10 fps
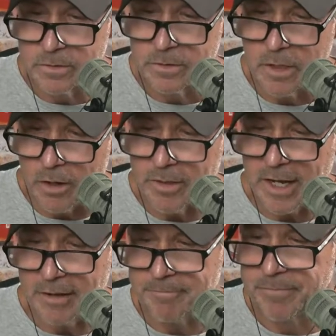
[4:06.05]

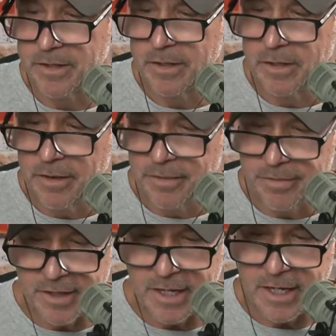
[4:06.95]
okay,
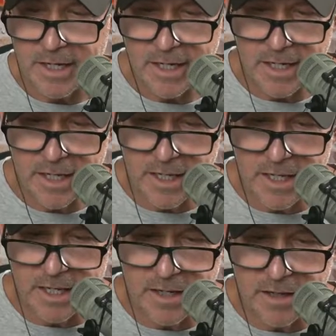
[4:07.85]
the
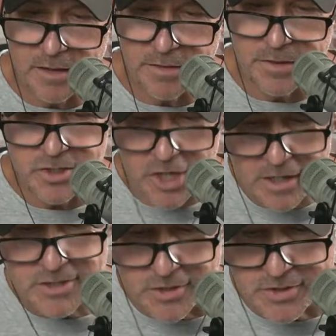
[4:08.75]

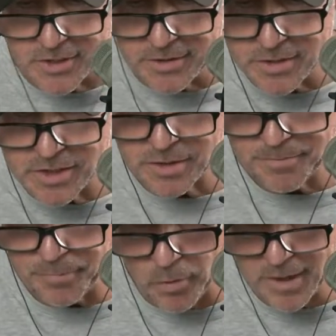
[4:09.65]
justices
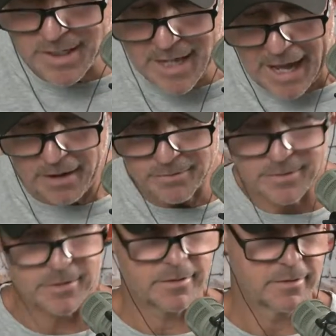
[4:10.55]
pointed
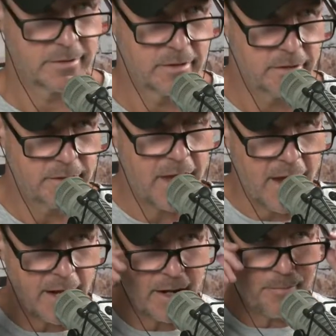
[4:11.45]
out
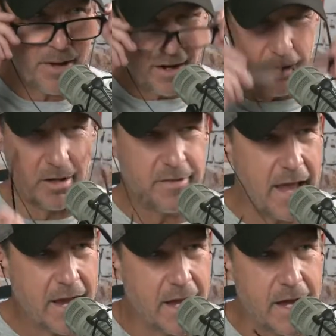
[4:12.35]
that apparently
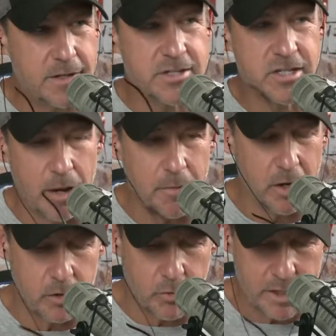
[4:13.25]
they had some
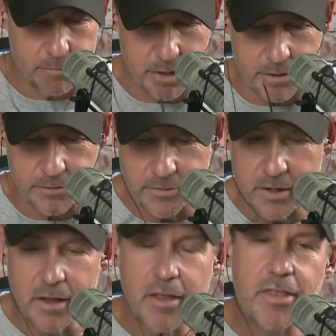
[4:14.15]
agreement
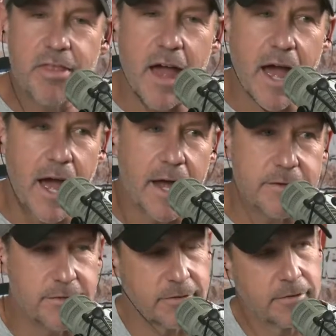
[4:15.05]
that